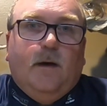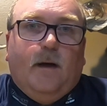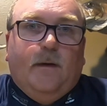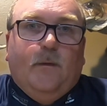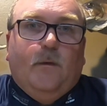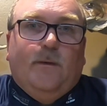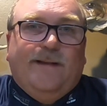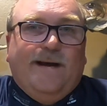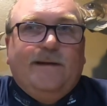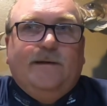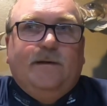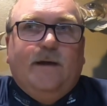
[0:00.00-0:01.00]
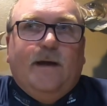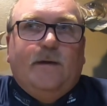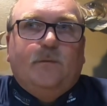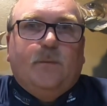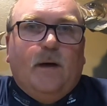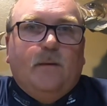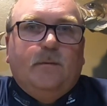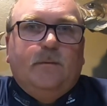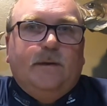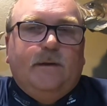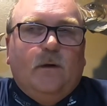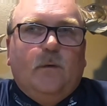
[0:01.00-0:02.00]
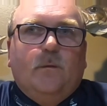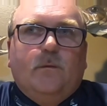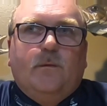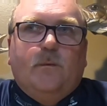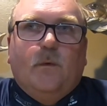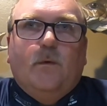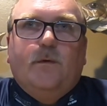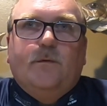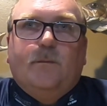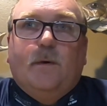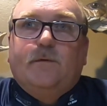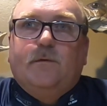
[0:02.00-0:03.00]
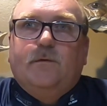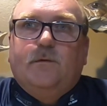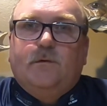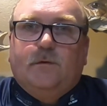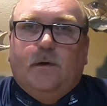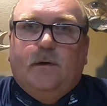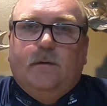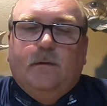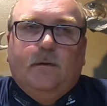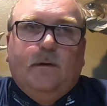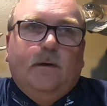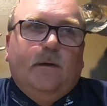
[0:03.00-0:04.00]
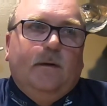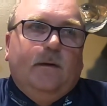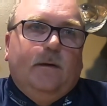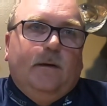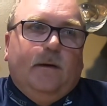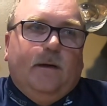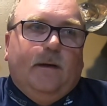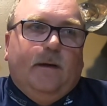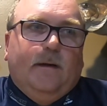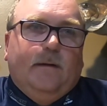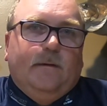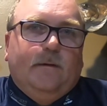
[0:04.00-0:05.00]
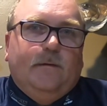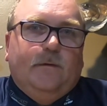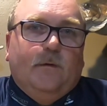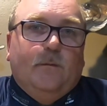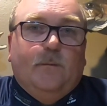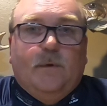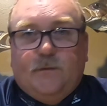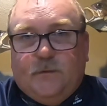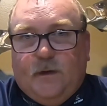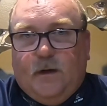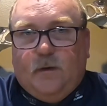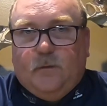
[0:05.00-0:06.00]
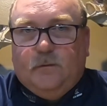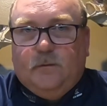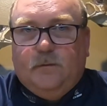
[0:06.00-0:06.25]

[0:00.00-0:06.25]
I know a lot of you guys probably don't throw it as much as you should, and you're missing out.